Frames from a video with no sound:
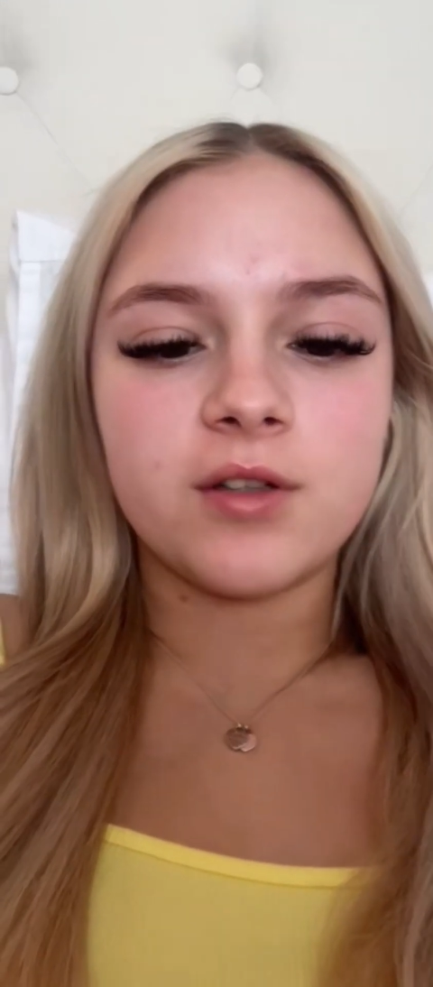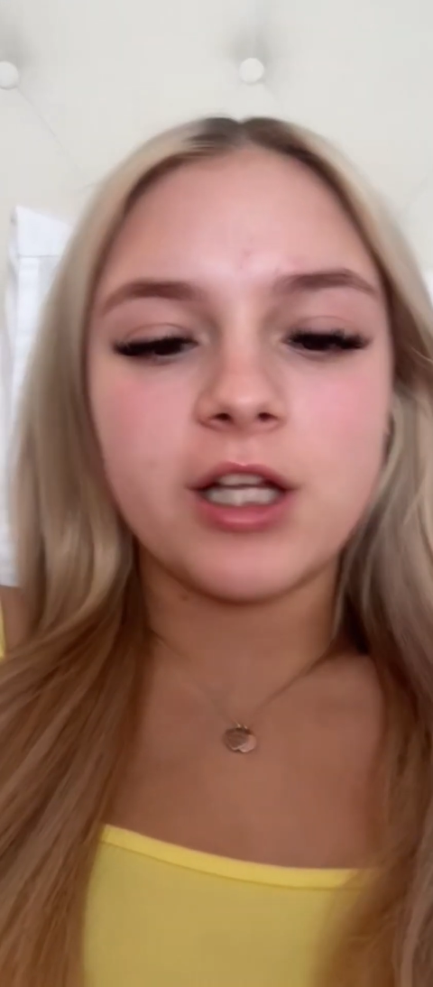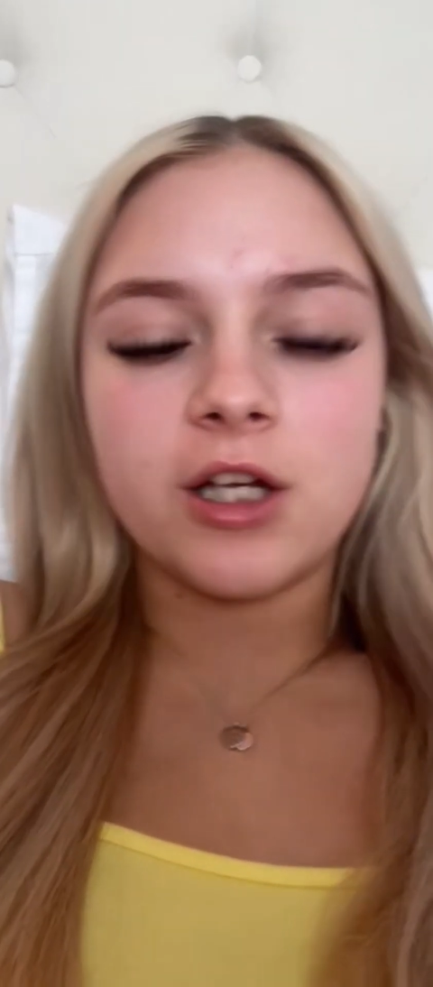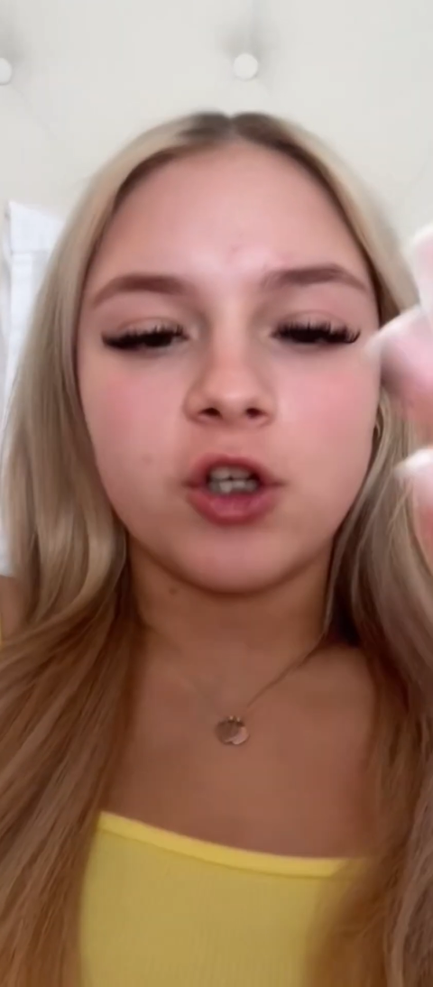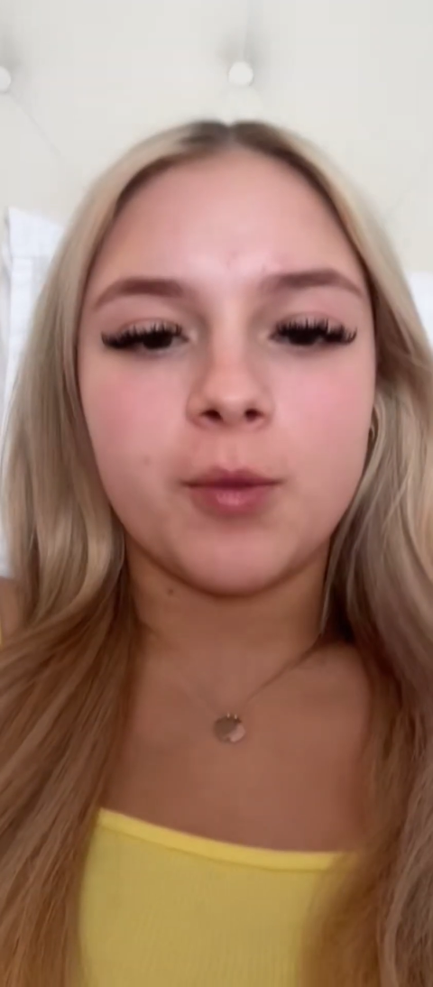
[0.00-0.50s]

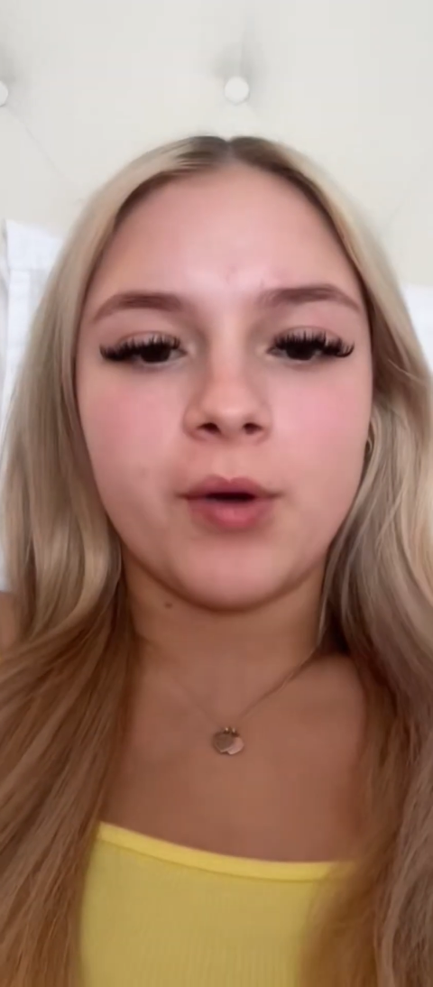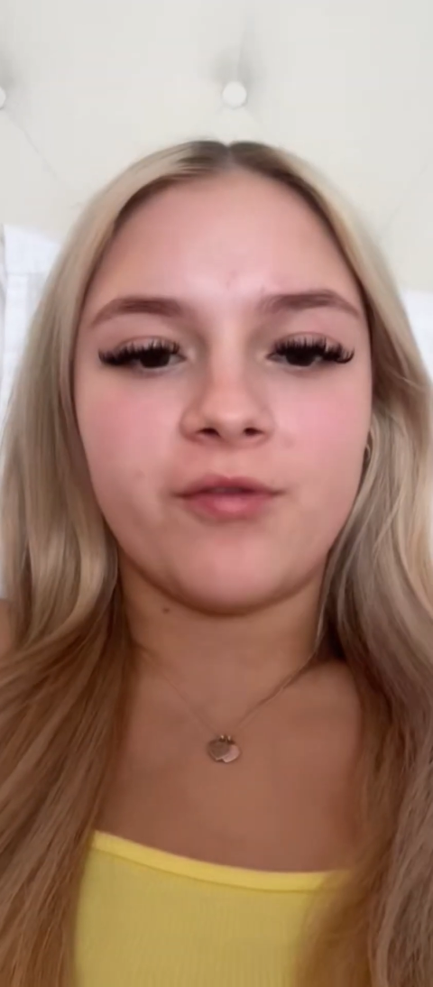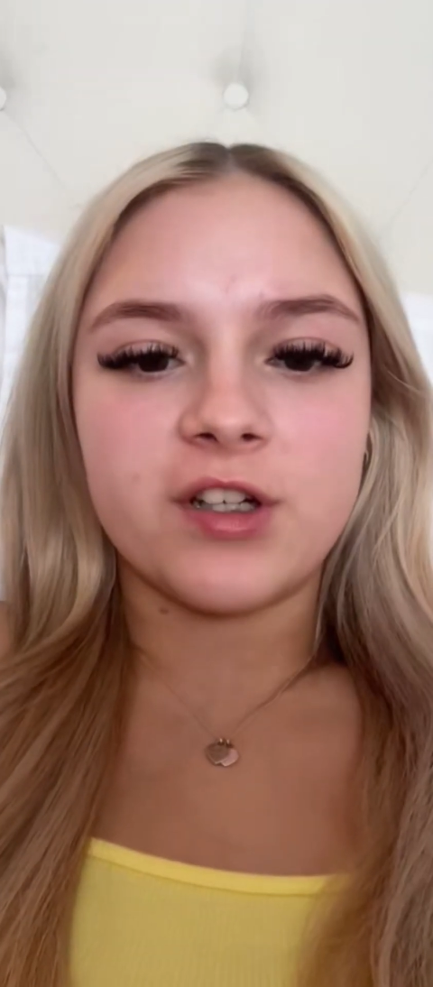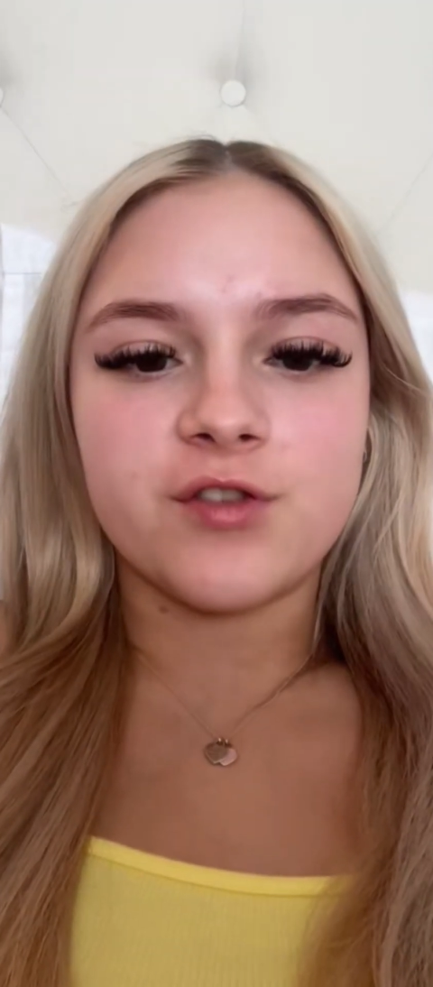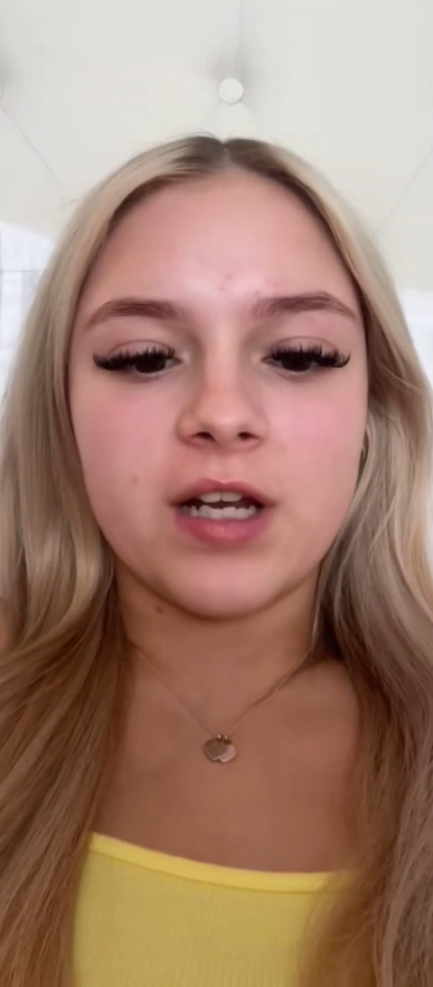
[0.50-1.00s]
that you could put
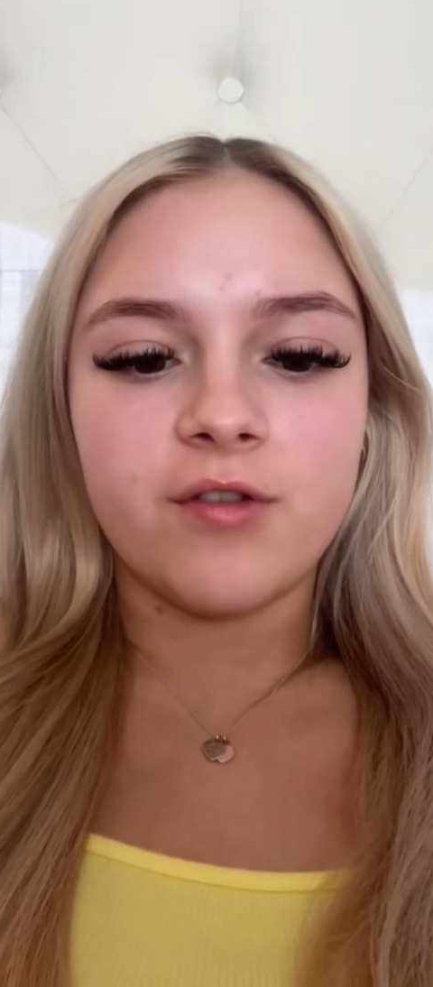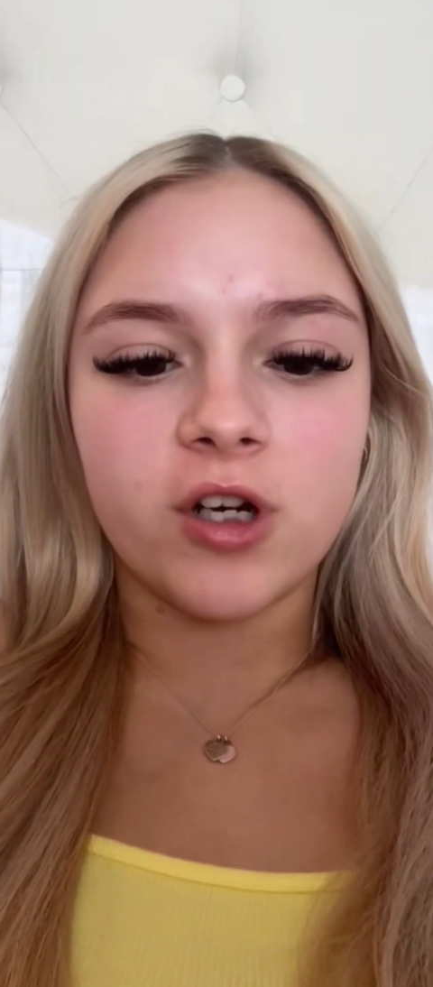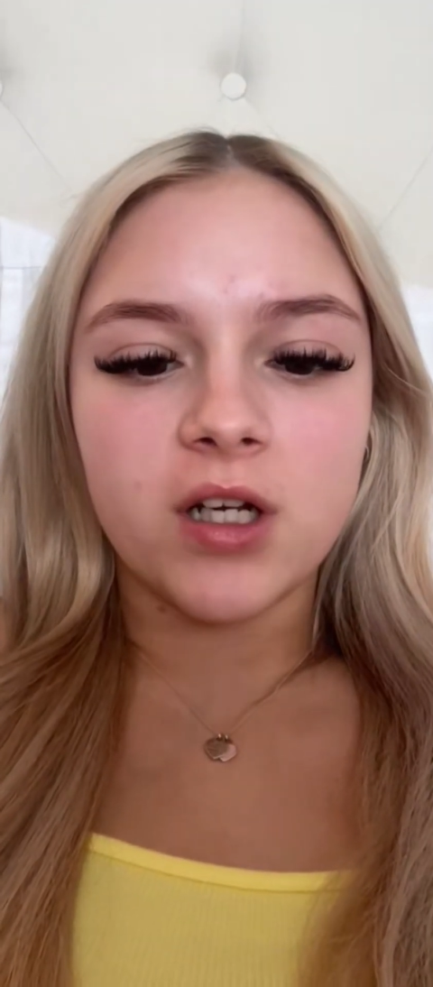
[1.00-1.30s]
fish flavouring